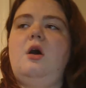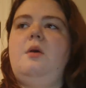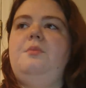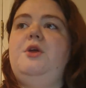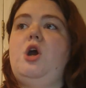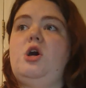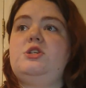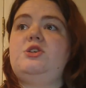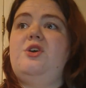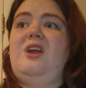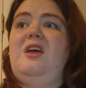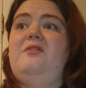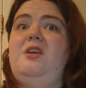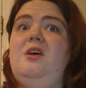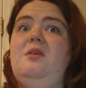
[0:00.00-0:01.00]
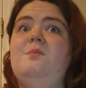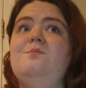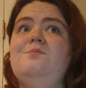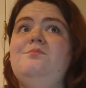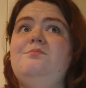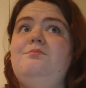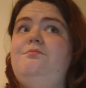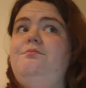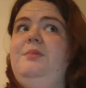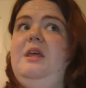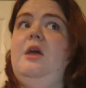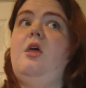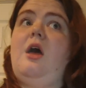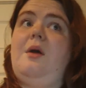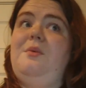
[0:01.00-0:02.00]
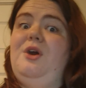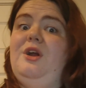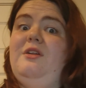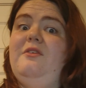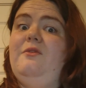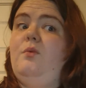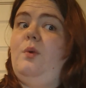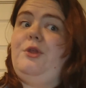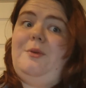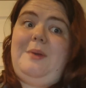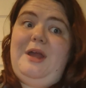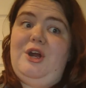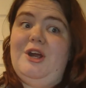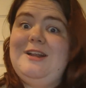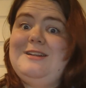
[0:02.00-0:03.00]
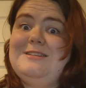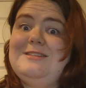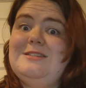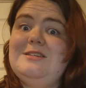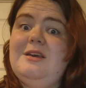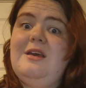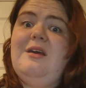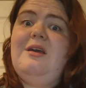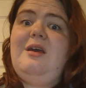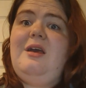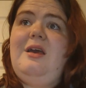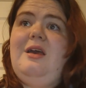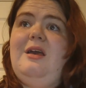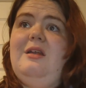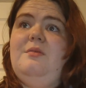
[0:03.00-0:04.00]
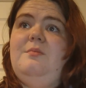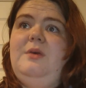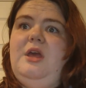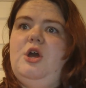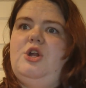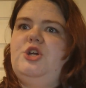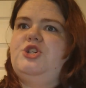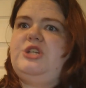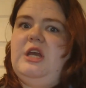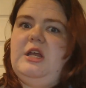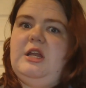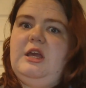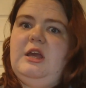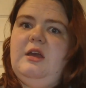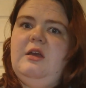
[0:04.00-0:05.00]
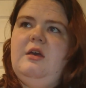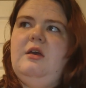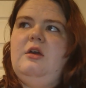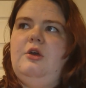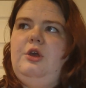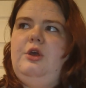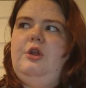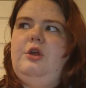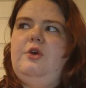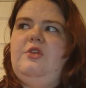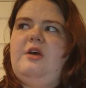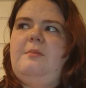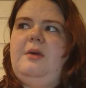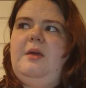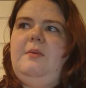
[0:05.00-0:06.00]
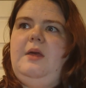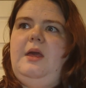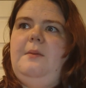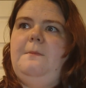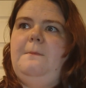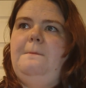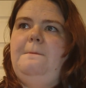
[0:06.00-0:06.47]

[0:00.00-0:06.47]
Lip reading: they're also going to have to be collaborative to their parents and be understanding, that maybe